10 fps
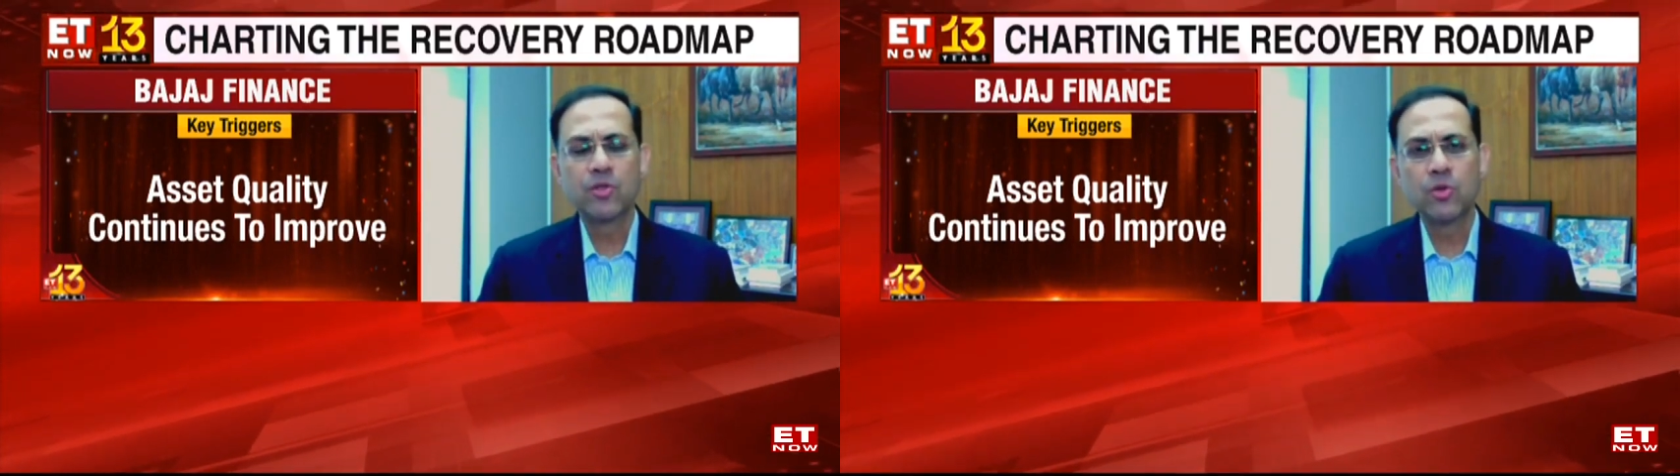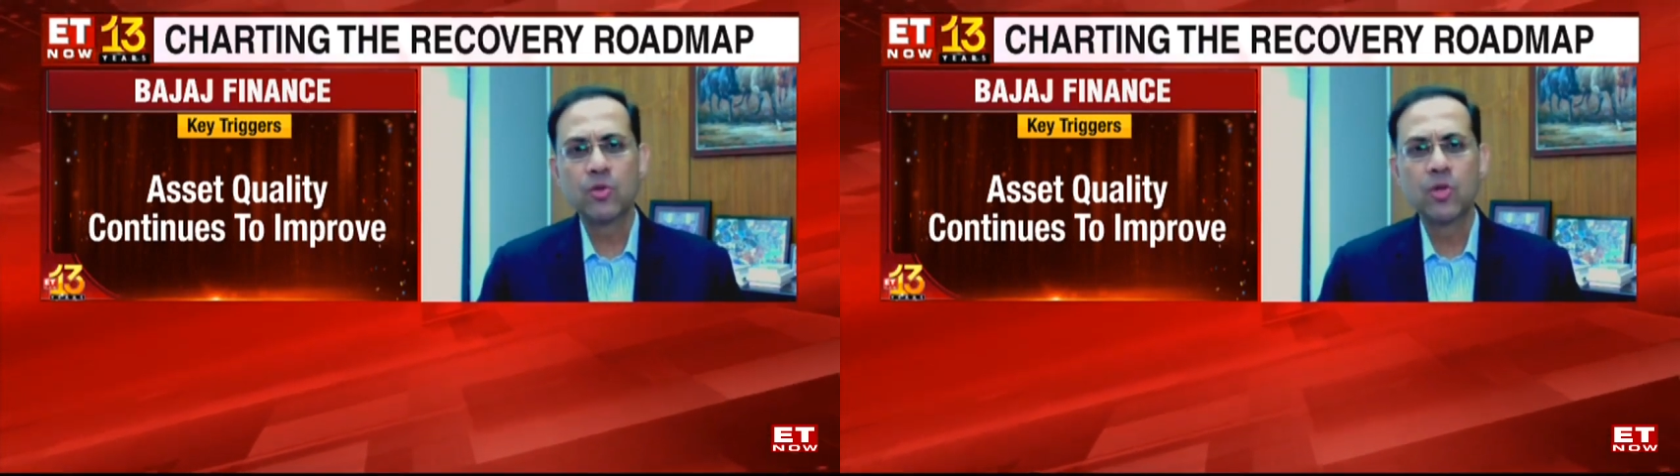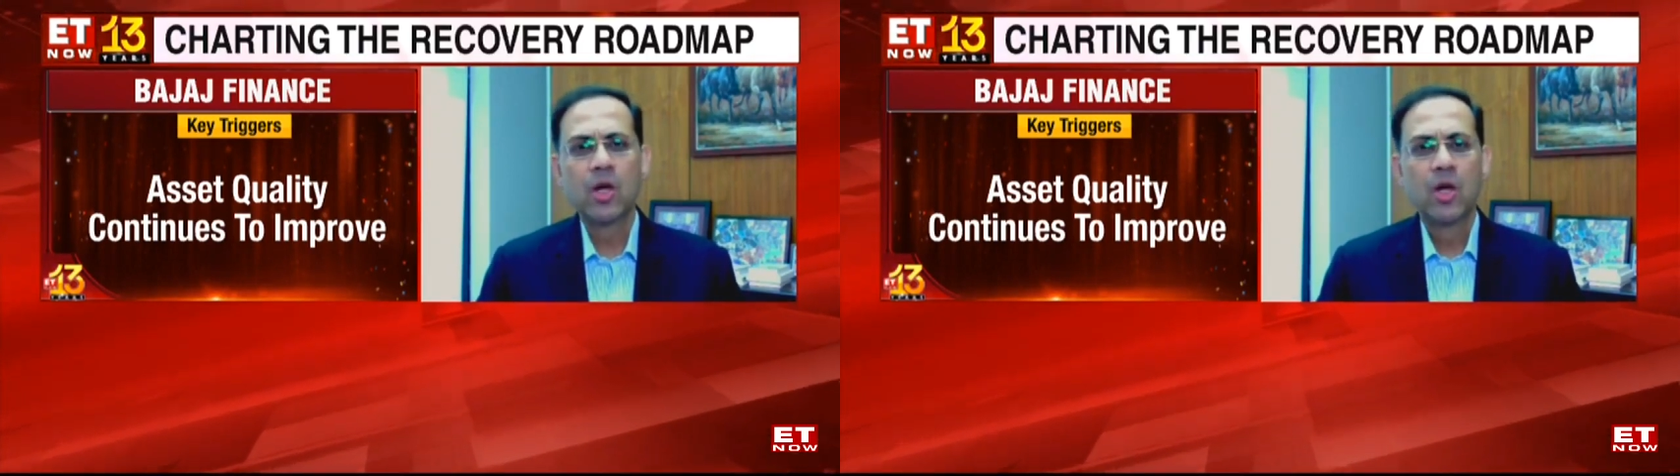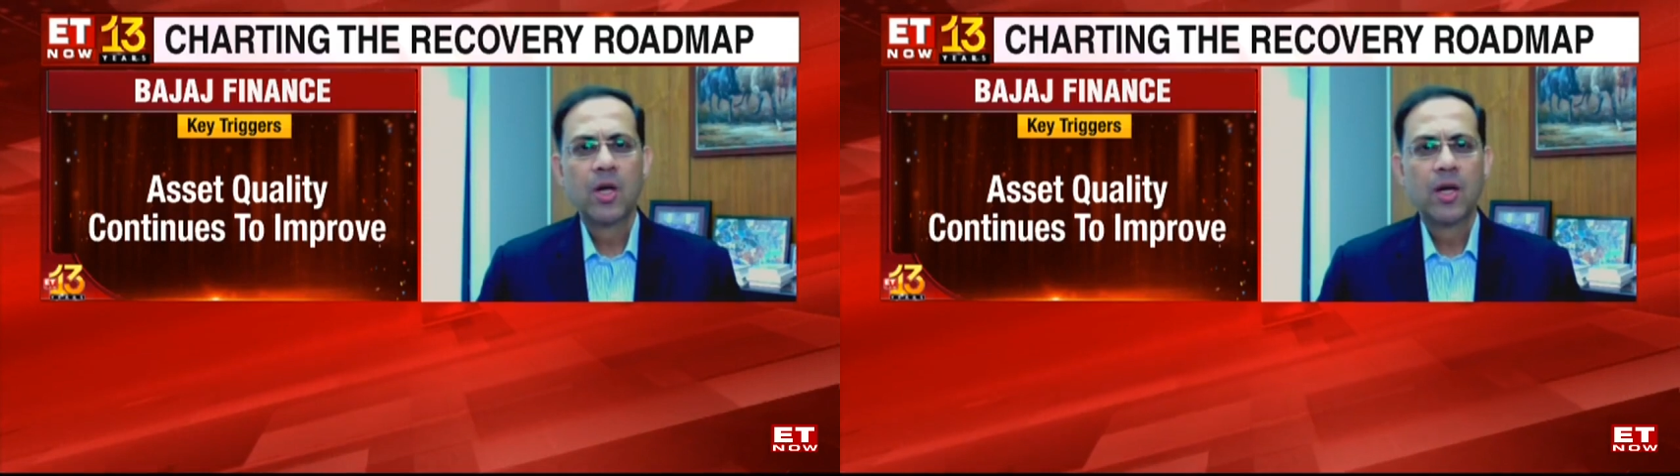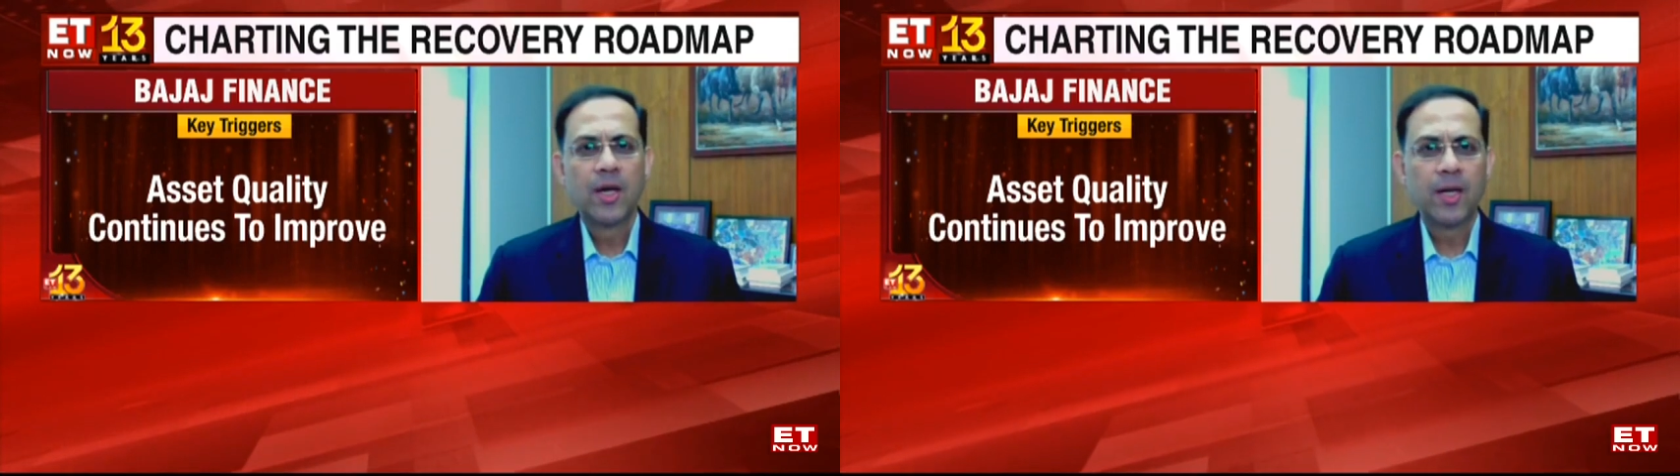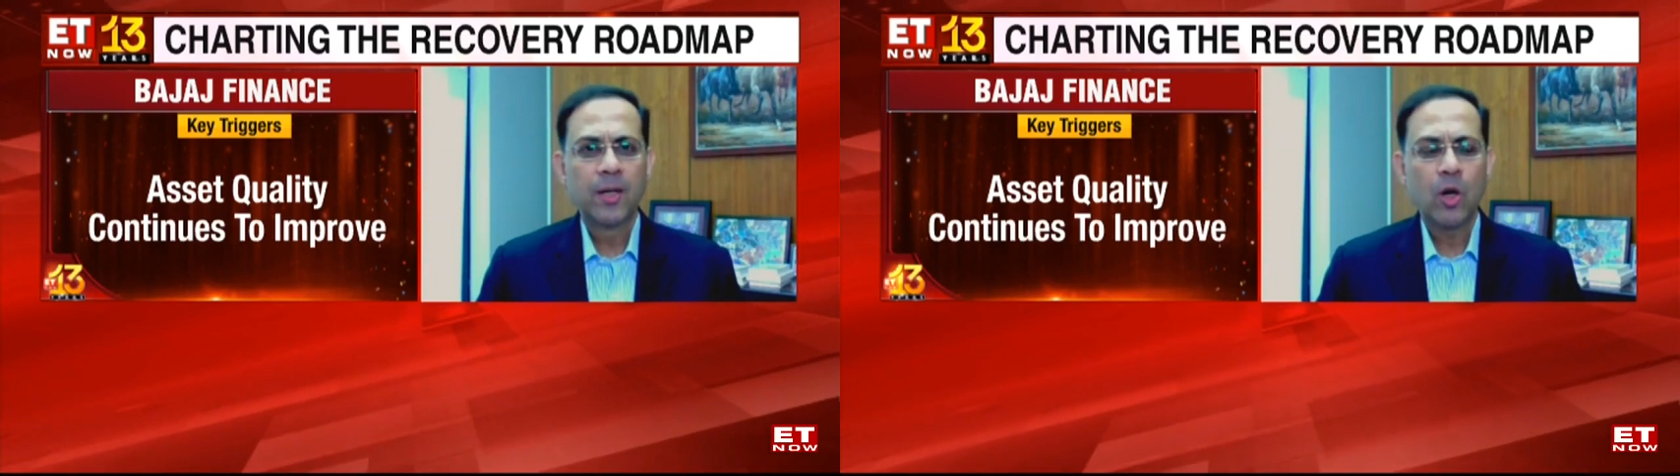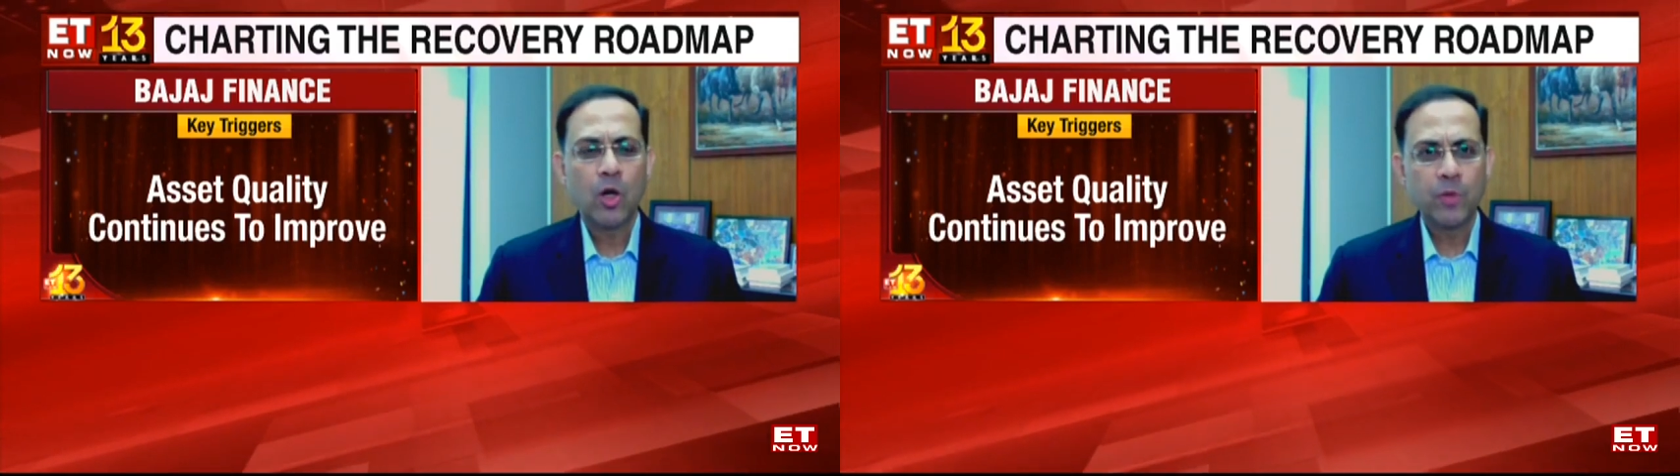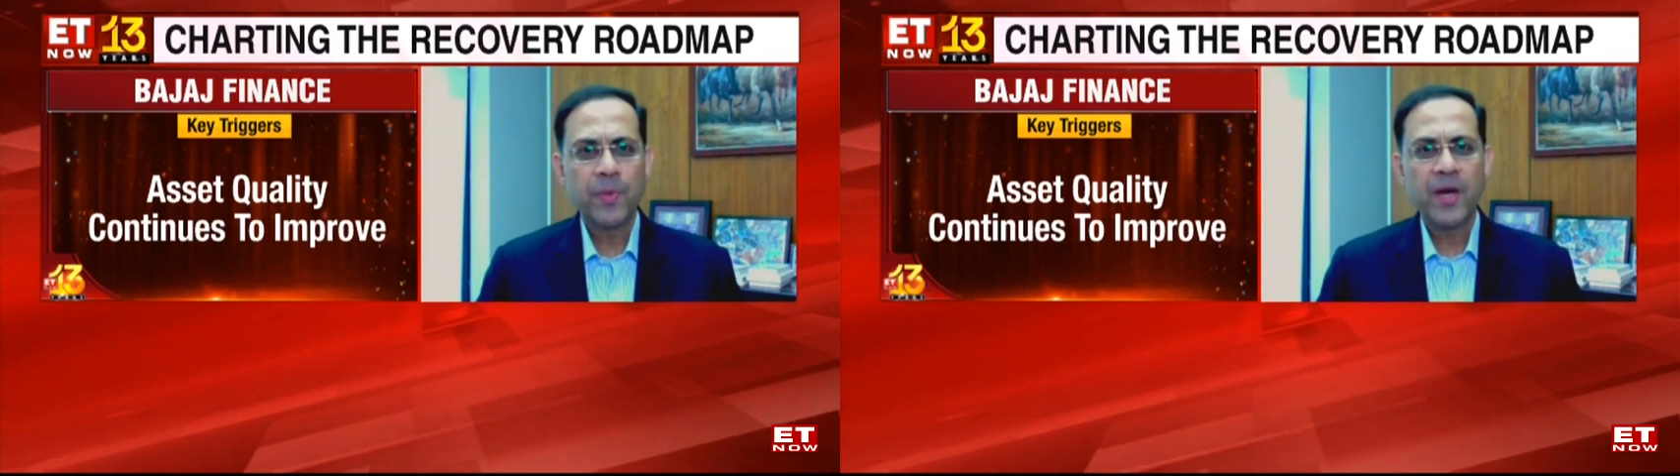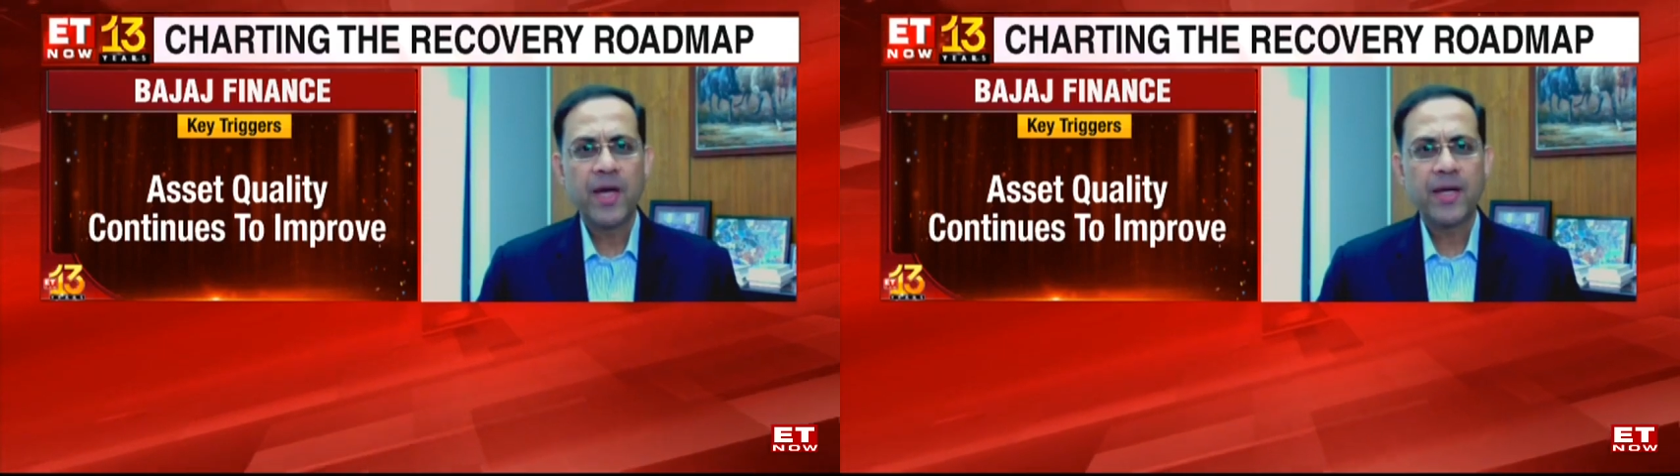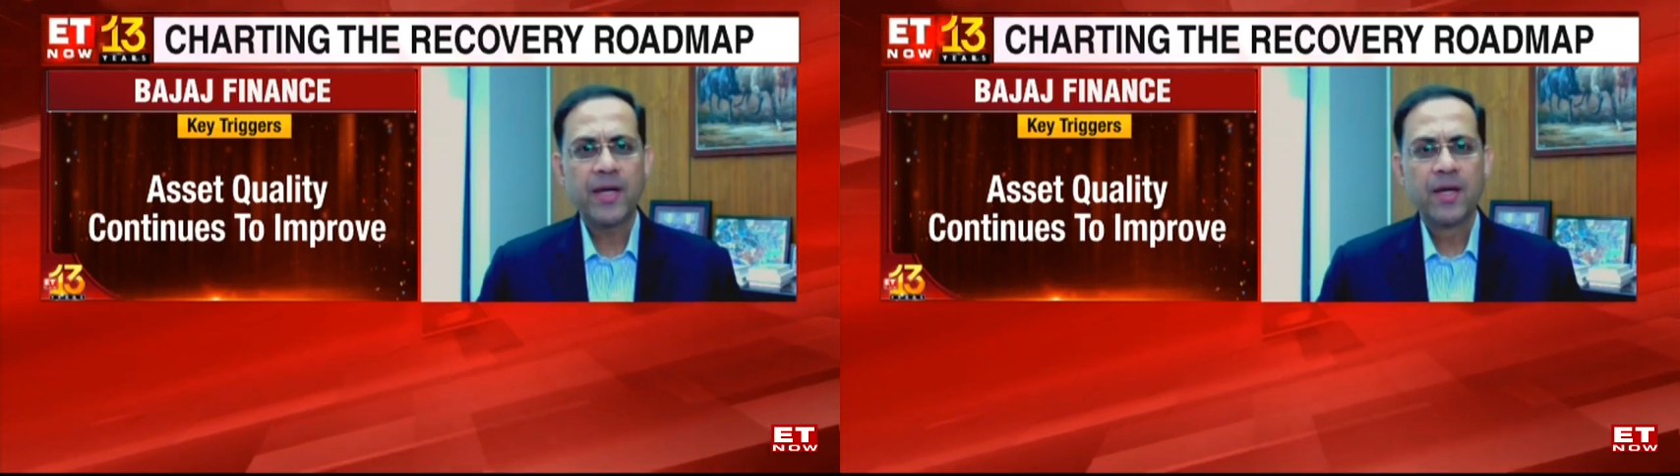to uh, occupy